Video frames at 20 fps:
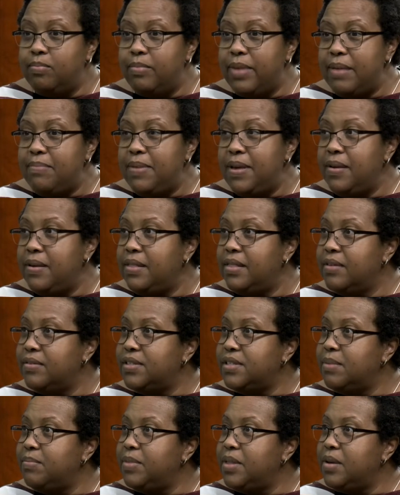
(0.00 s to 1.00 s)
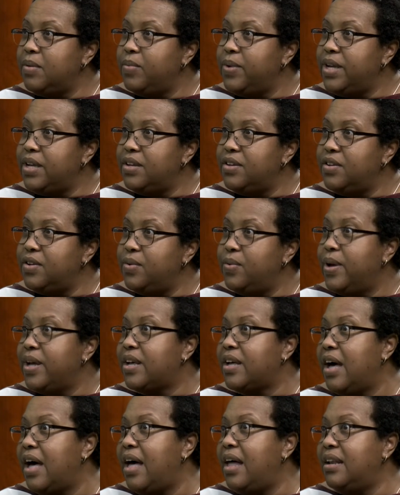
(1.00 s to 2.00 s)
maybe there's something we can do at
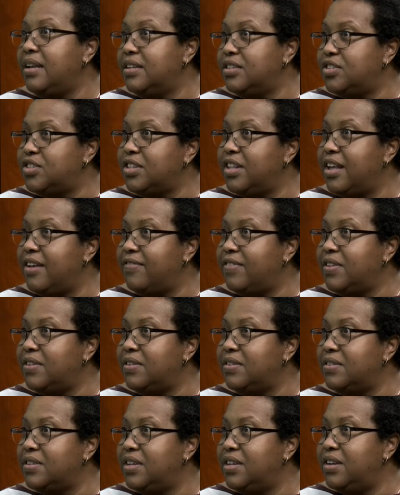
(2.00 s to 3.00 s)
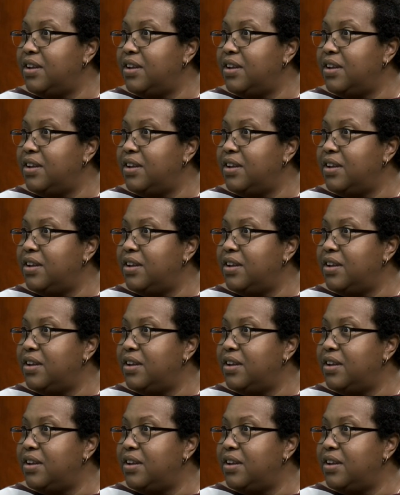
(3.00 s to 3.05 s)
college level,